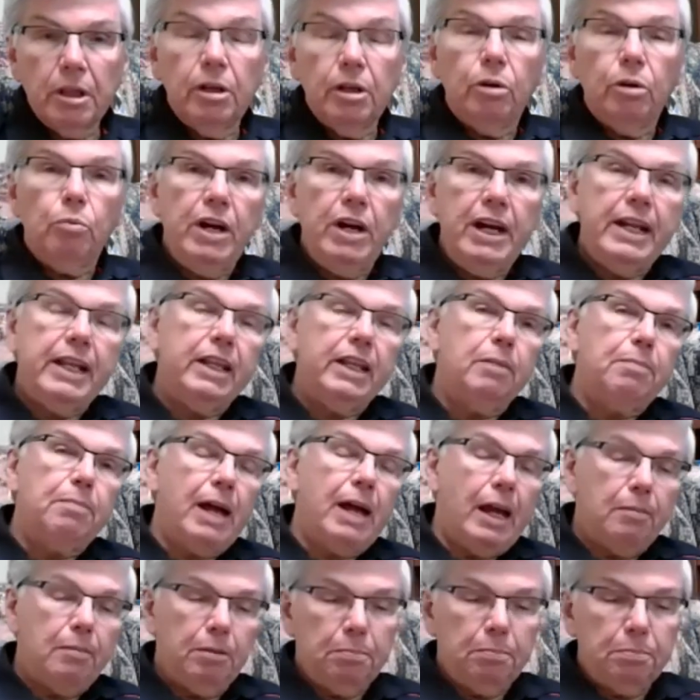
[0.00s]
reading the
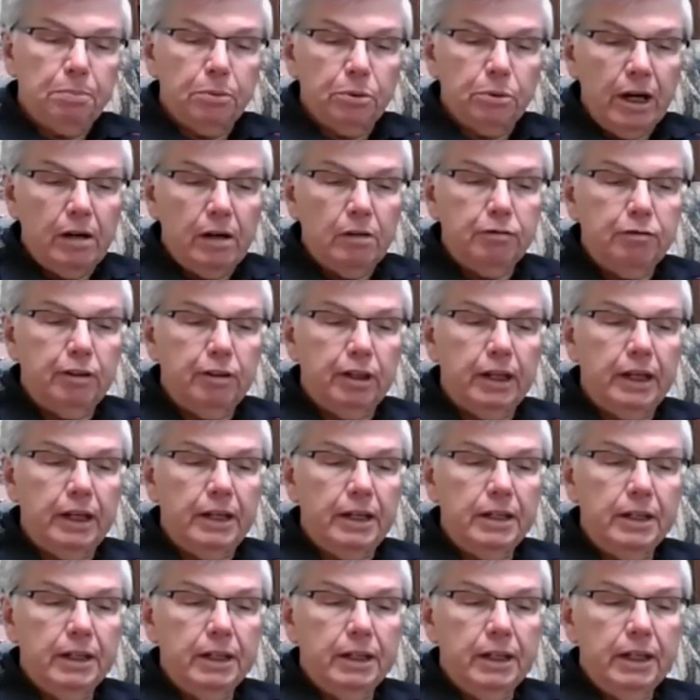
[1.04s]
Bible prayerfully,
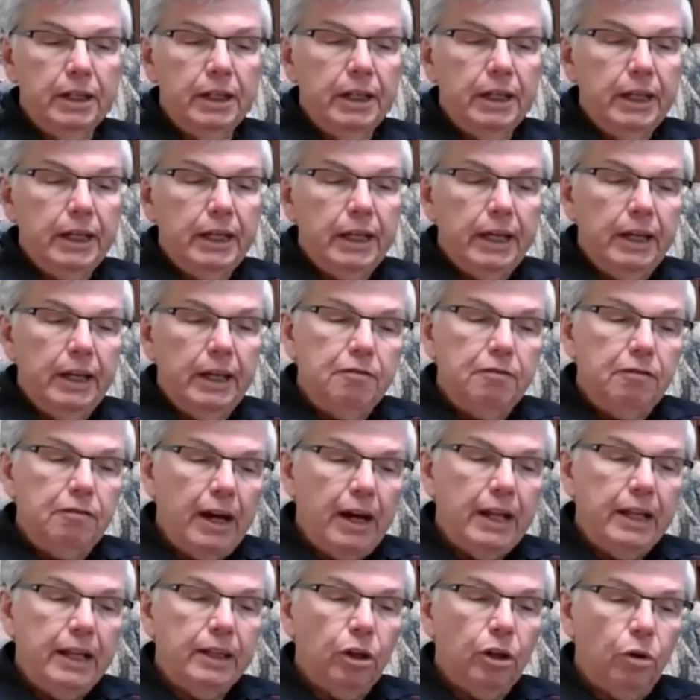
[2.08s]

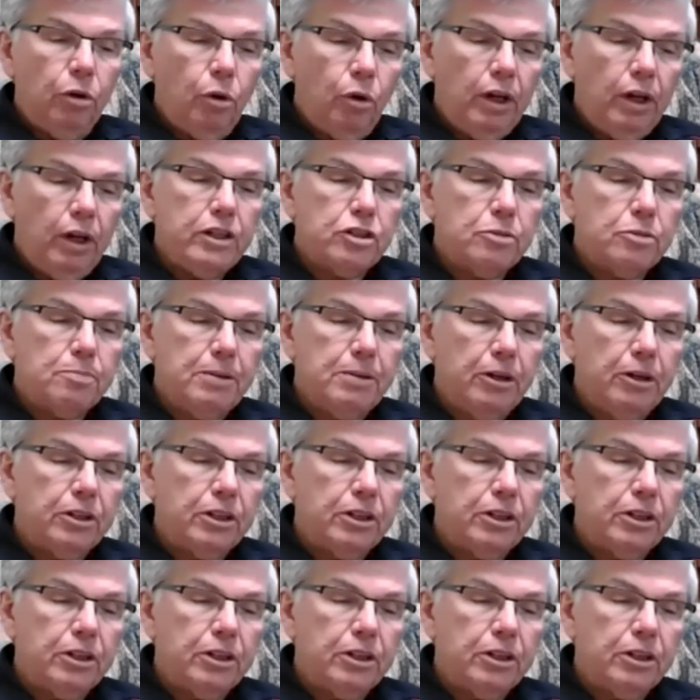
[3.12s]
inviting the Holy Spirit